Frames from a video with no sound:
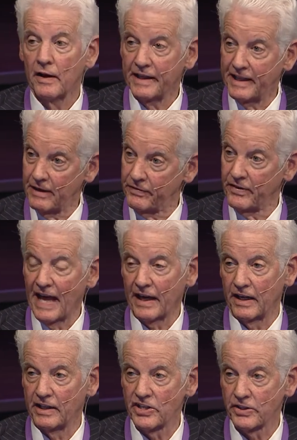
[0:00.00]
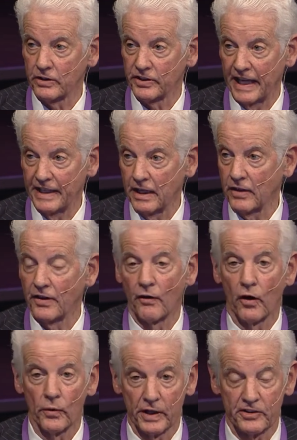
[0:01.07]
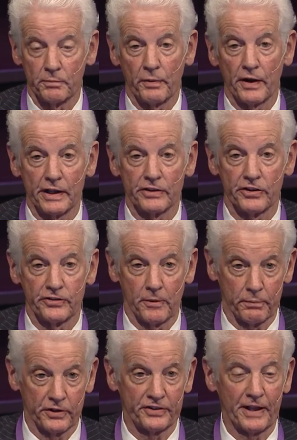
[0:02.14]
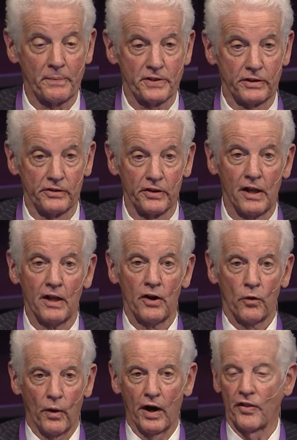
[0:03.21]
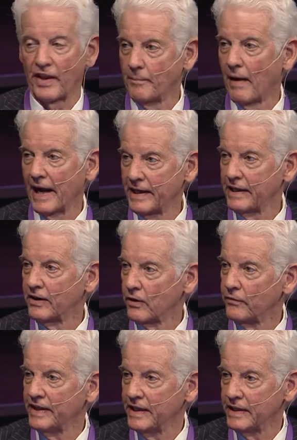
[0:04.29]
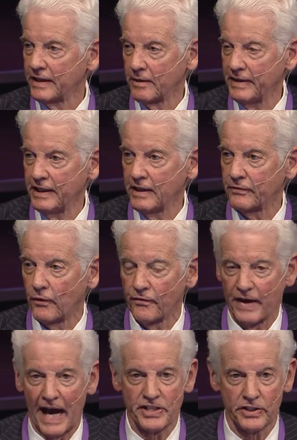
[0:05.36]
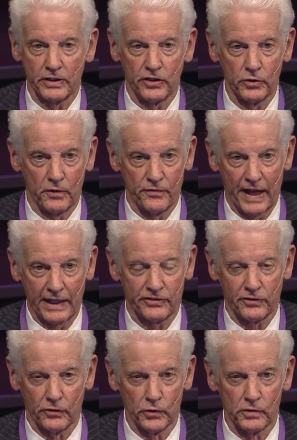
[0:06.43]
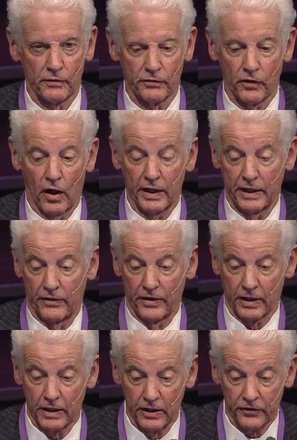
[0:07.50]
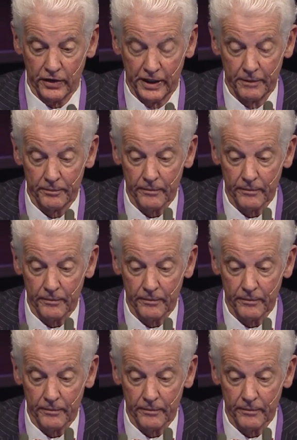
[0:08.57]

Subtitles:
given that additional data, their own experiences and perceptions, where they might intervene in a meaningful fashion to advance the rule of law in their country.